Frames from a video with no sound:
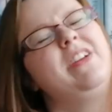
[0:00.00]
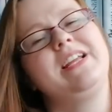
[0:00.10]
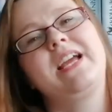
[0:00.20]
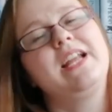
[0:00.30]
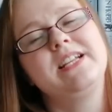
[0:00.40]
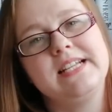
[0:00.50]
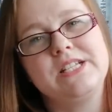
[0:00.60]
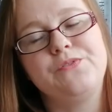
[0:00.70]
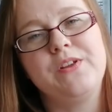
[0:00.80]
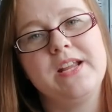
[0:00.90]
really kind of
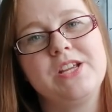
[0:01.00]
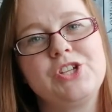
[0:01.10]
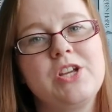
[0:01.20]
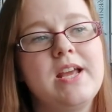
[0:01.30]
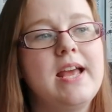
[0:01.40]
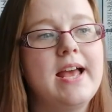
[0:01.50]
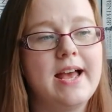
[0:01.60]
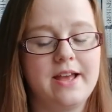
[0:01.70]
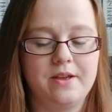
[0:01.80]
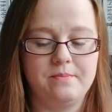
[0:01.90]
need to finish,
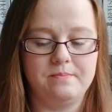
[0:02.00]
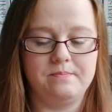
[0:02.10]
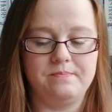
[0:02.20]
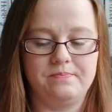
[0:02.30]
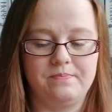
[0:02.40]
I'm